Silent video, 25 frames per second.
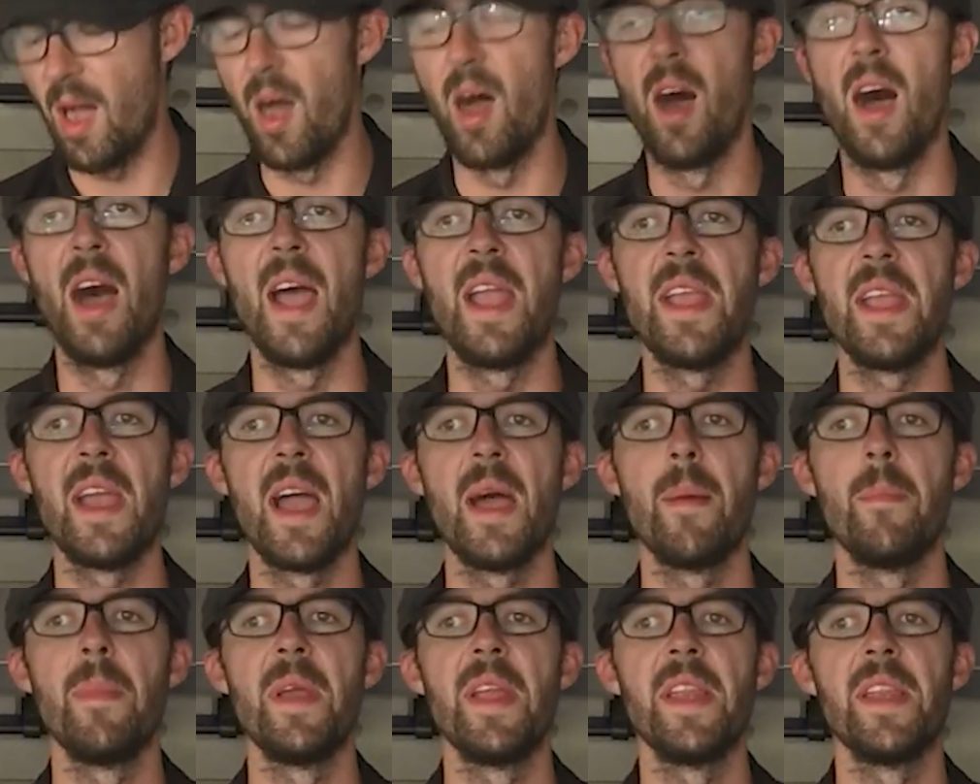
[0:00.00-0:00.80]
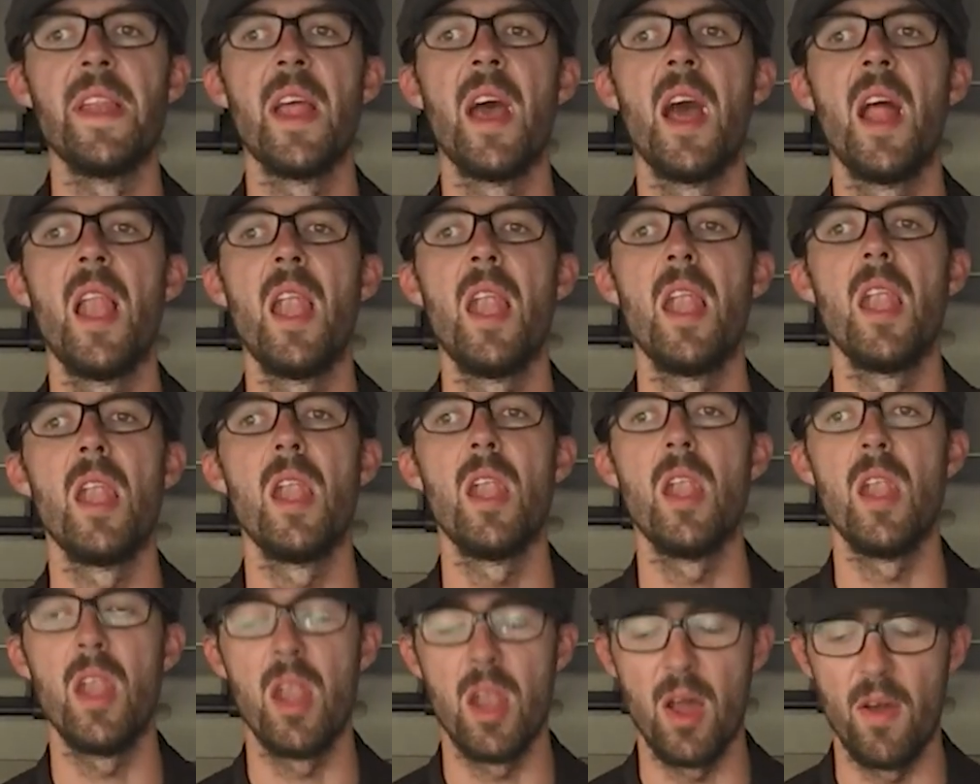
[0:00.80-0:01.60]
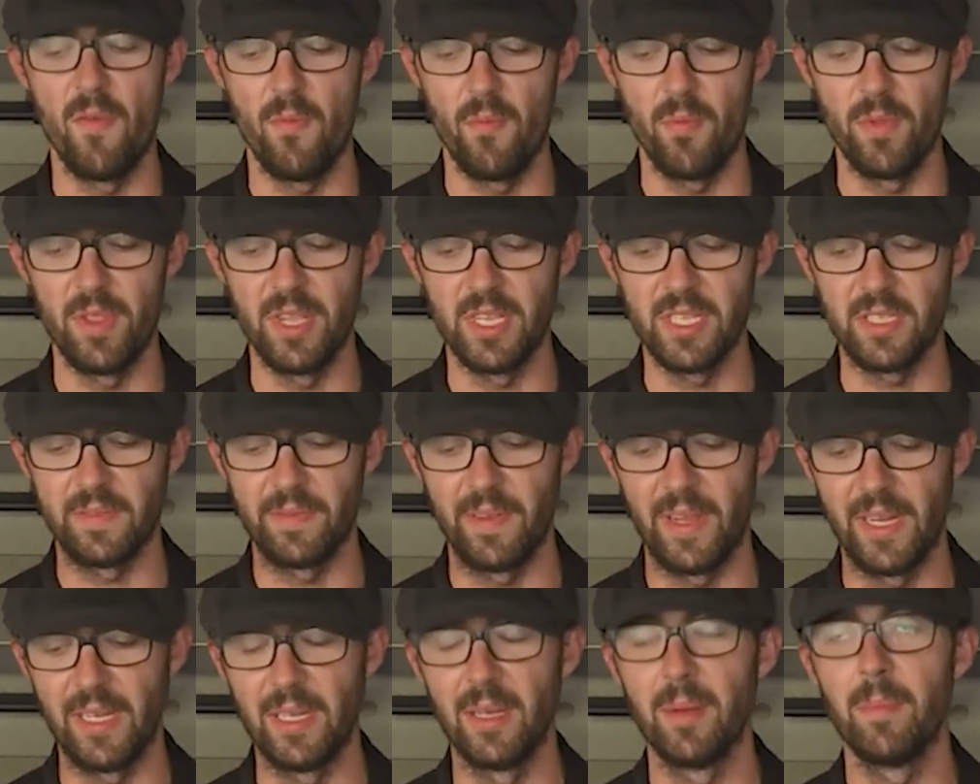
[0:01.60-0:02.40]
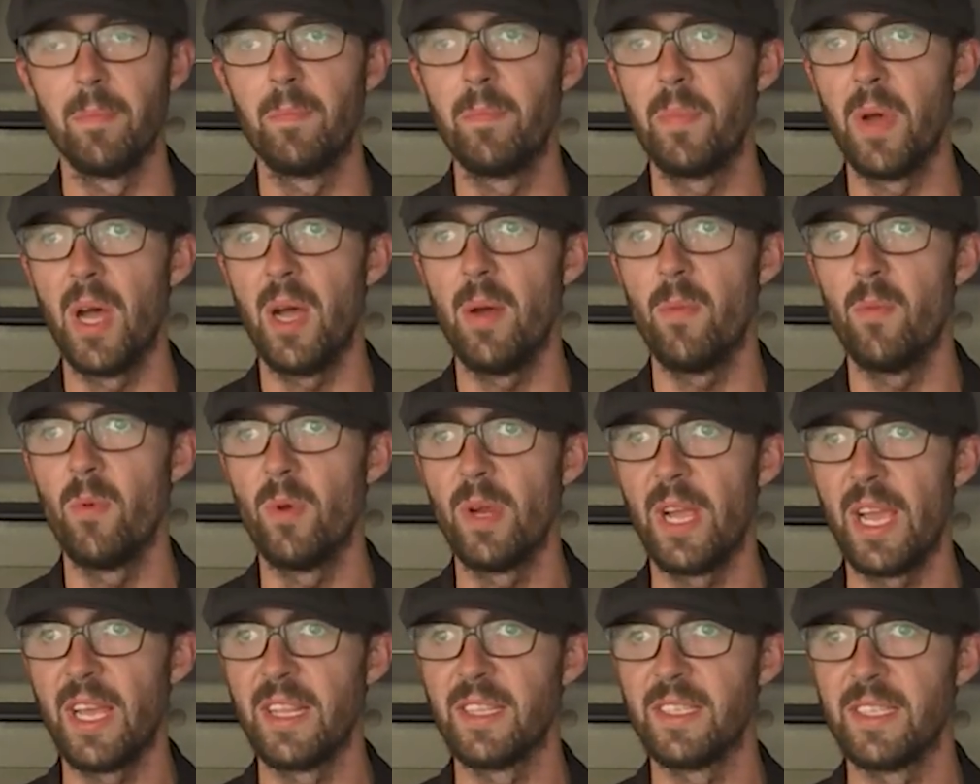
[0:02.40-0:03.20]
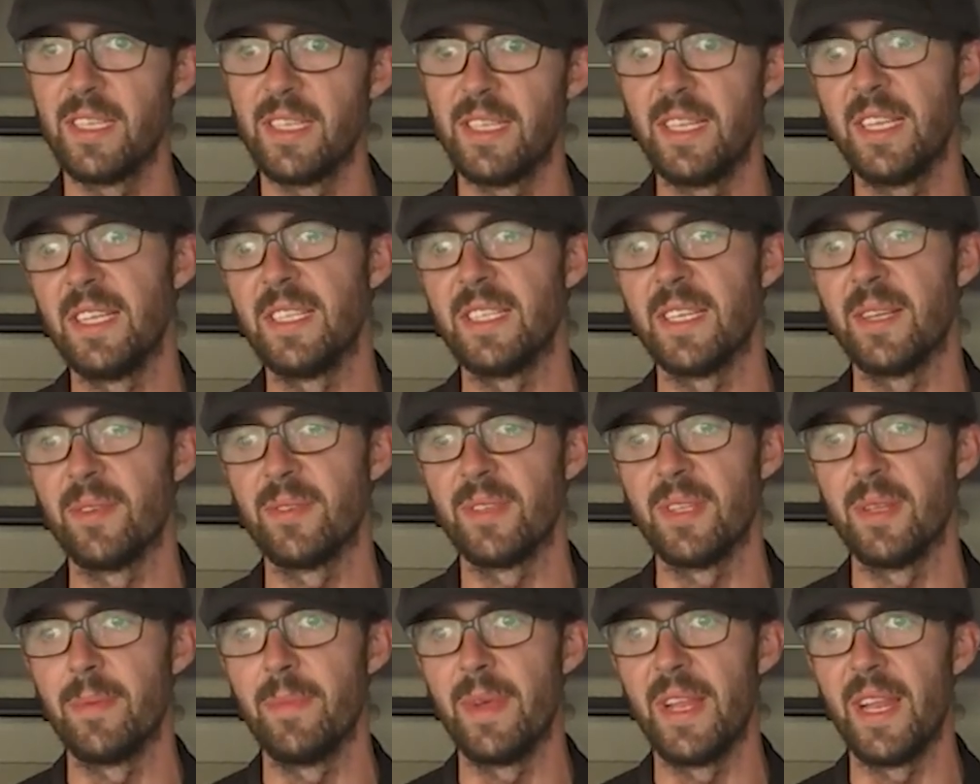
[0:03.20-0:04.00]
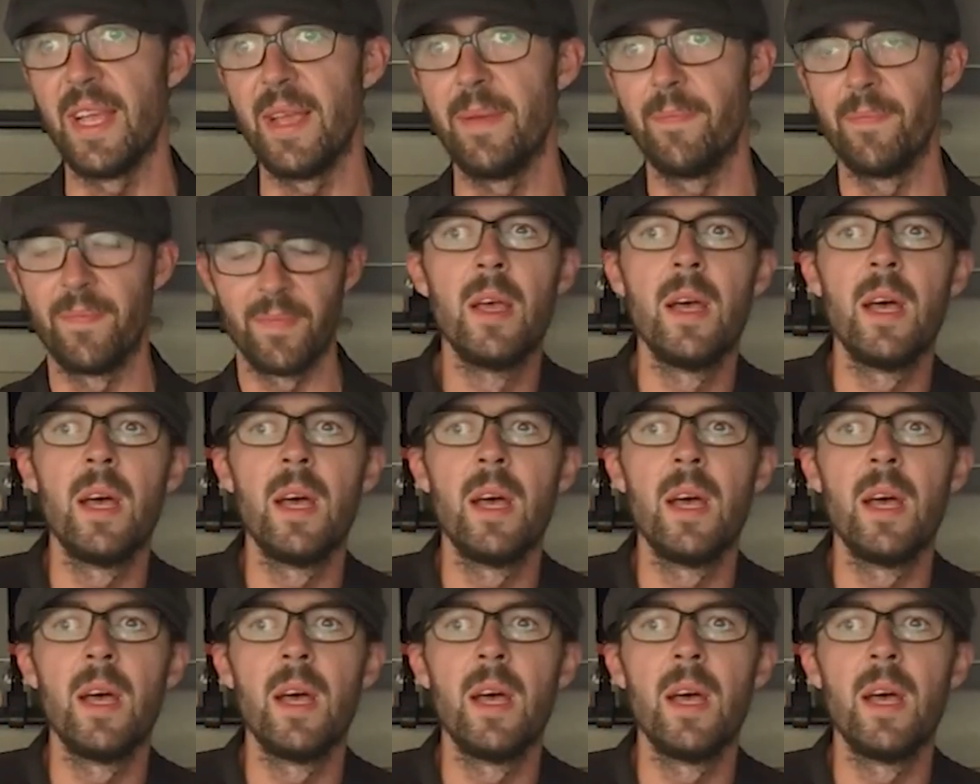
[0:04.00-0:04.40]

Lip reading: I am in love with this thing, but we'll get into the details in a minute.